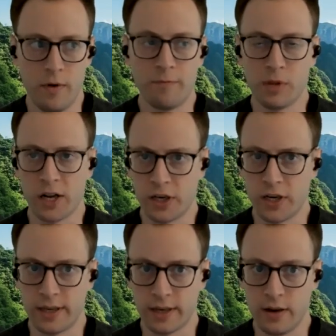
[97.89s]
of
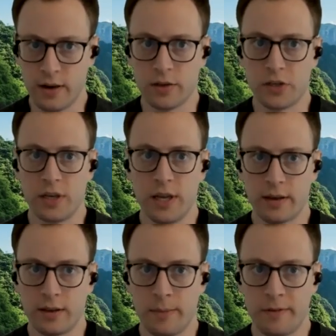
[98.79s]
blockchain technology
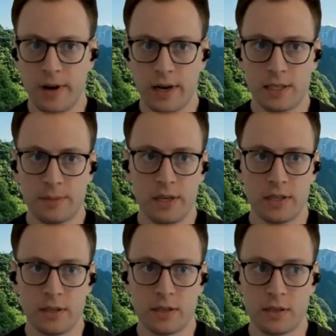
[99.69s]
in the kind of finance
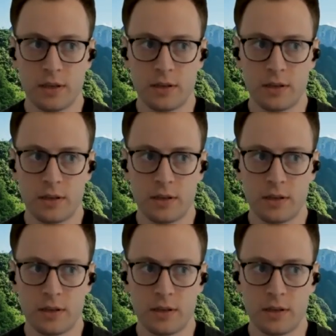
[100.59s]
space is,